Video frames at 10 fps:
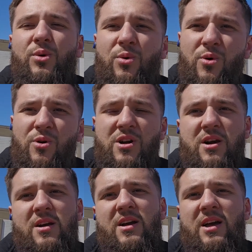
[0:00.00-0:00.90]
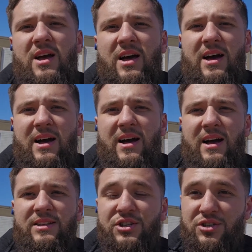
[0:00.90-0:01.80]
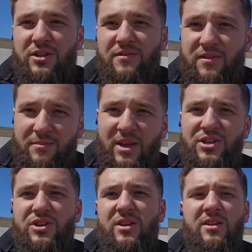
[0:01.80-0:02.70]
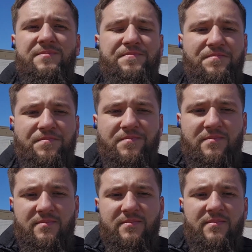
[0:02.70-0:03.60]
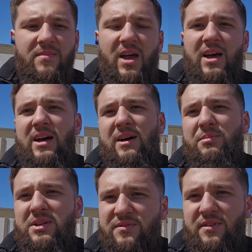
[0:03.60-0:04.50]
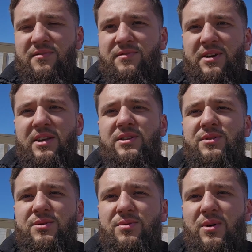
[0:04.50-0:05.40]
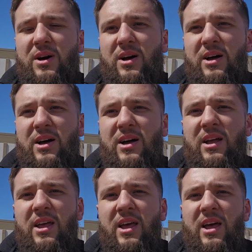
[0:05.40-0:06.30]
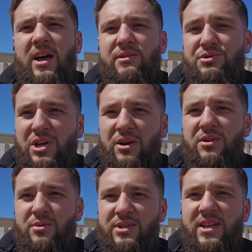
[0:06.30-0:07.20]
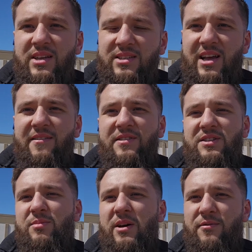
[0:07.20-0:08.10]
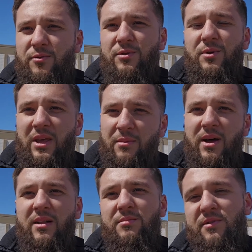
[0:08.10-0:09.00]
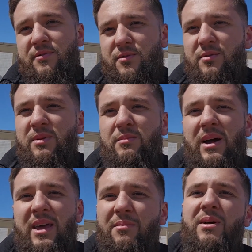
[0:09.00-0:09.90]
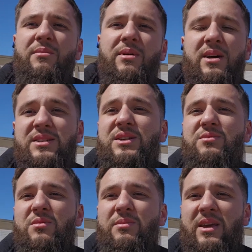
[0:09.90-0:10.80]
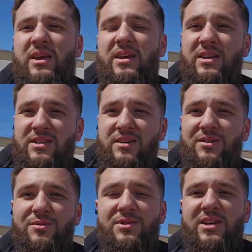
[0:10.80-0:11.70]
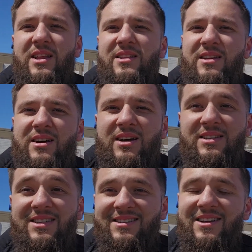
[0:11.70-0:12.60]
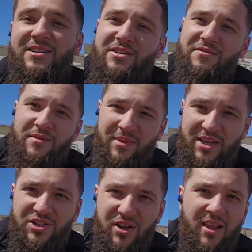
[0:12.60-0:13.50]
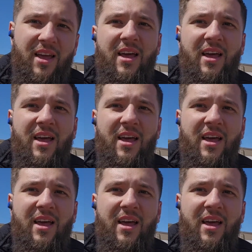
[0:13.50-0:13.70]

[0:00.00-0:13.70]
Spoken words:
or additional information, please feel free to reach out to our sales office by phone or email, preferably by email, because it will be easier to send detailed information.